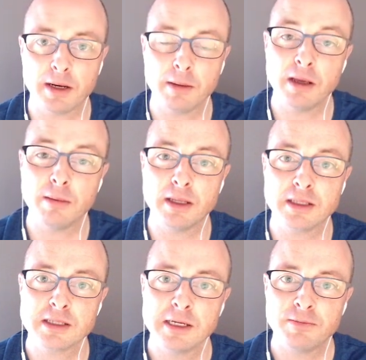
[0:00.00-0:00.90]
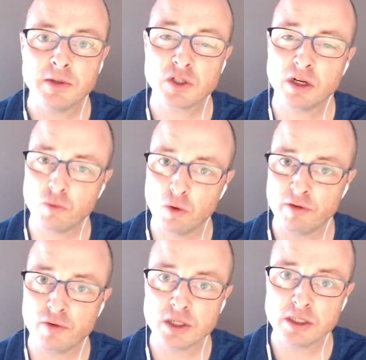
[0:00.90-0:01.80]
And maybe it's kind of role
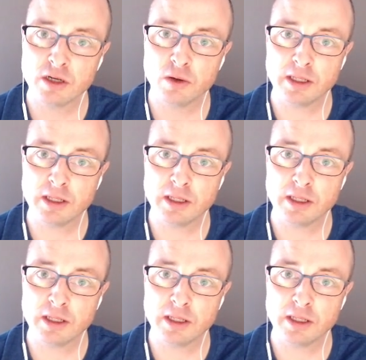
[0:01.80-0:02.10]
reversal now,